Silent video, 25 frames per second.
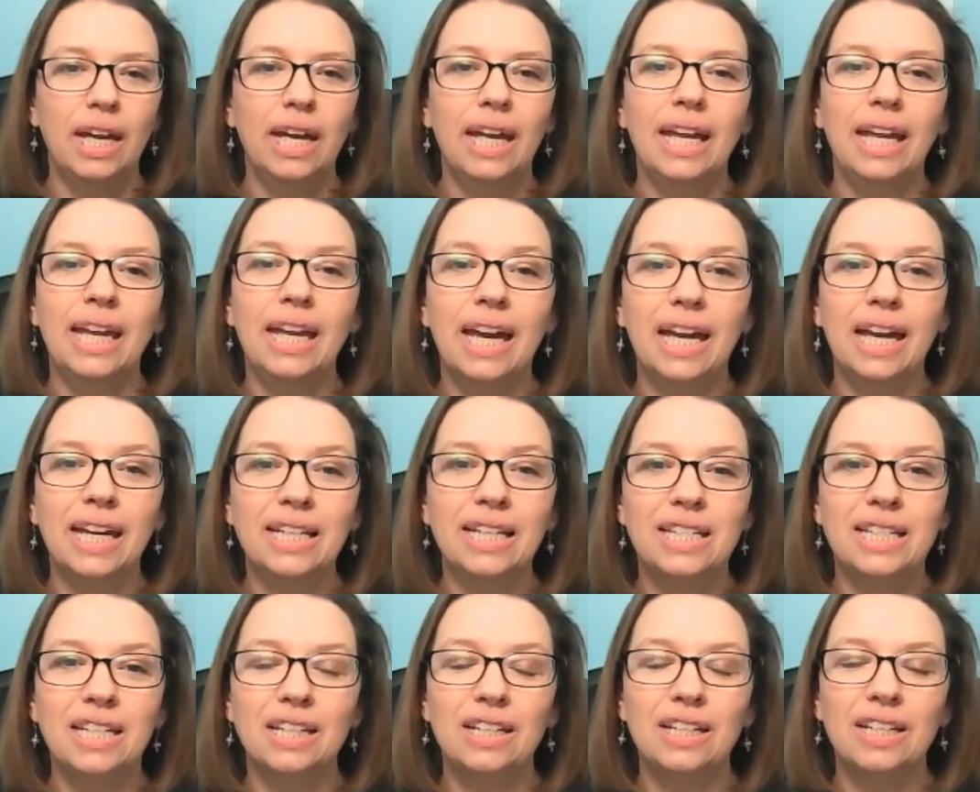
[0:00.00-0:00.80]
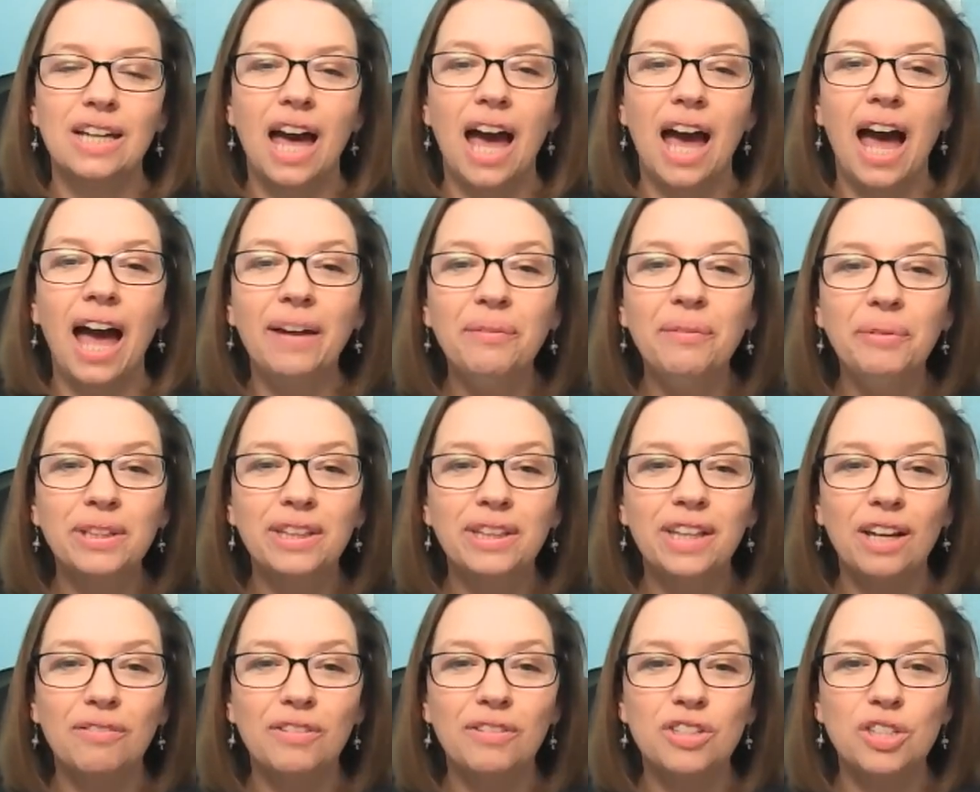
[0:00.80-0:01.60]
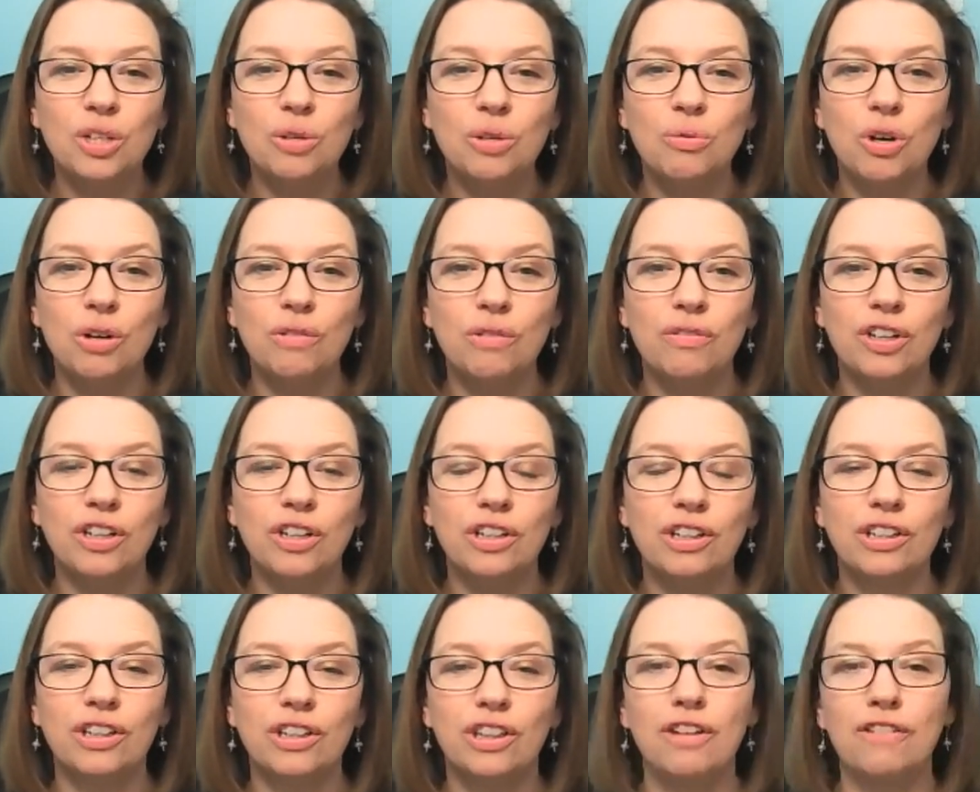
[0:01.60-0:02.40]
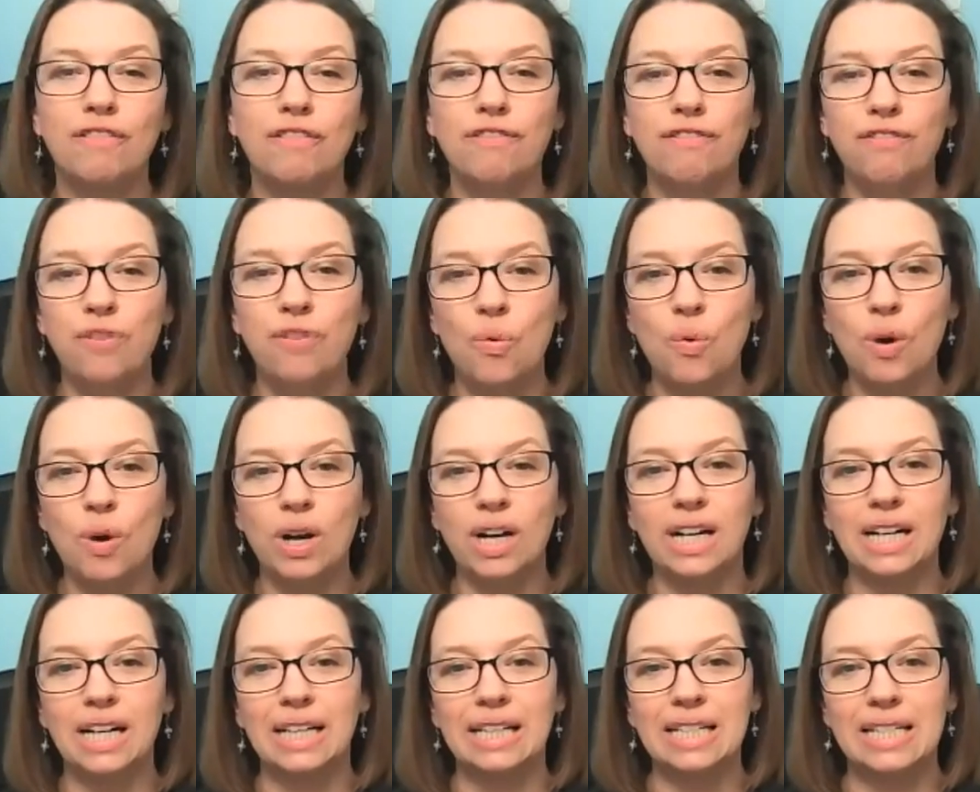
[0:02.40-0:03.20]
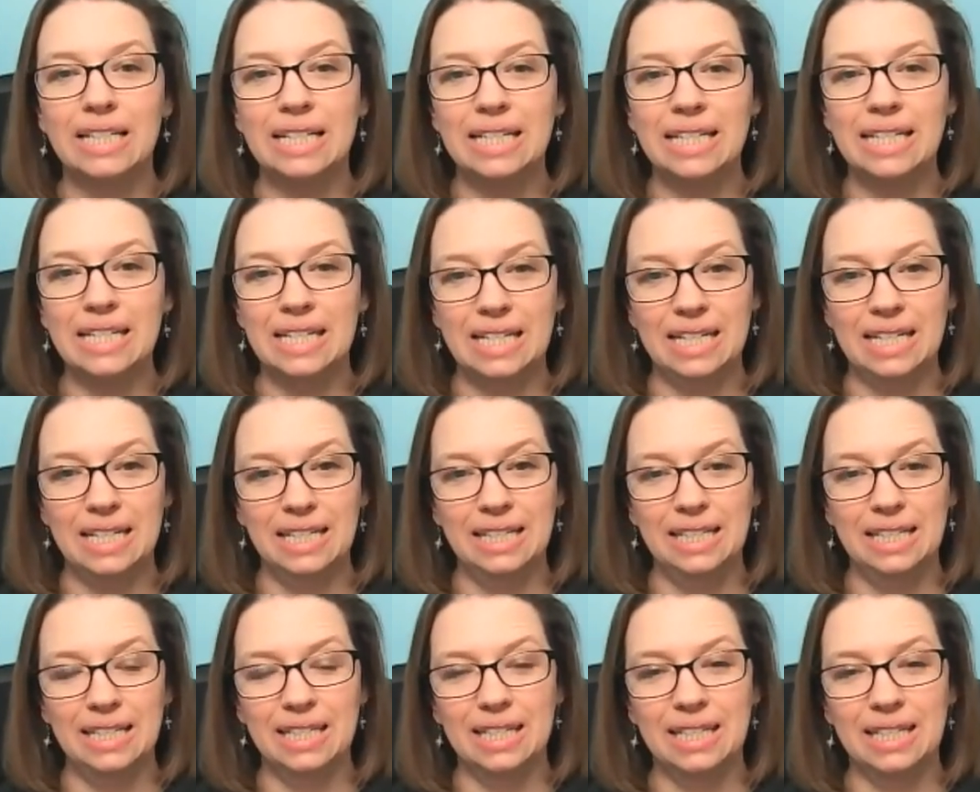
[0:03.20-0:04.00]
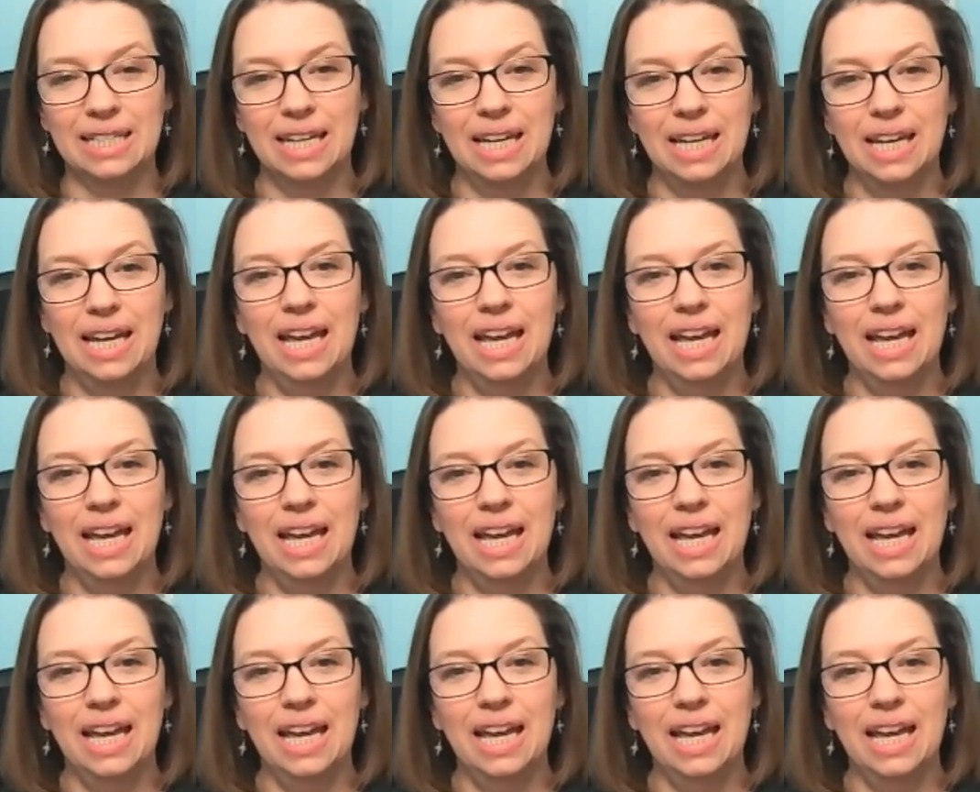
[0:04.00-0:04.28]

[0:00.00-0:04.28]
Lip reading: And I would love to go over the 4 Ds.